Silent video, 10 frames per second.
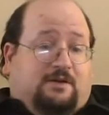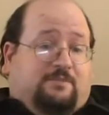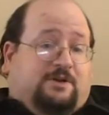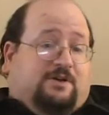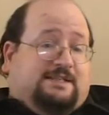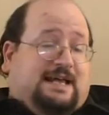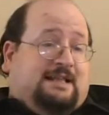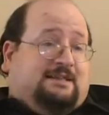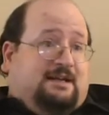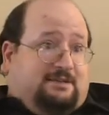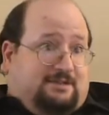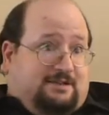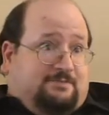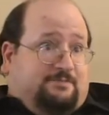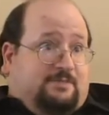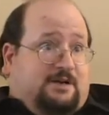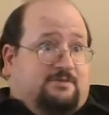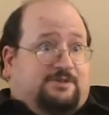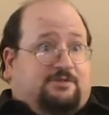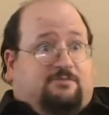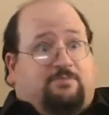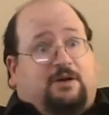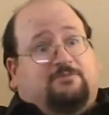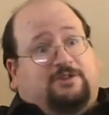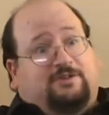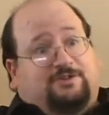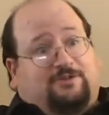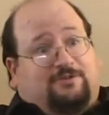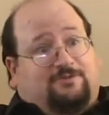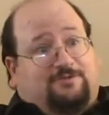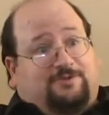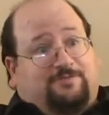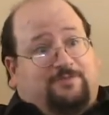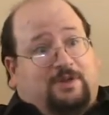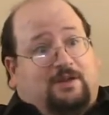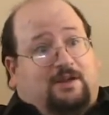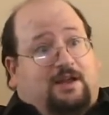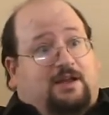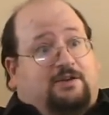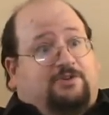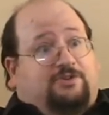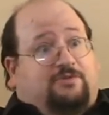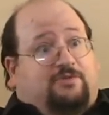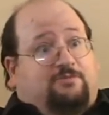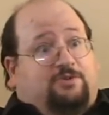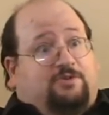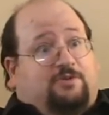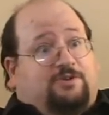because at that time I was in Republican circles, and a Jew from New York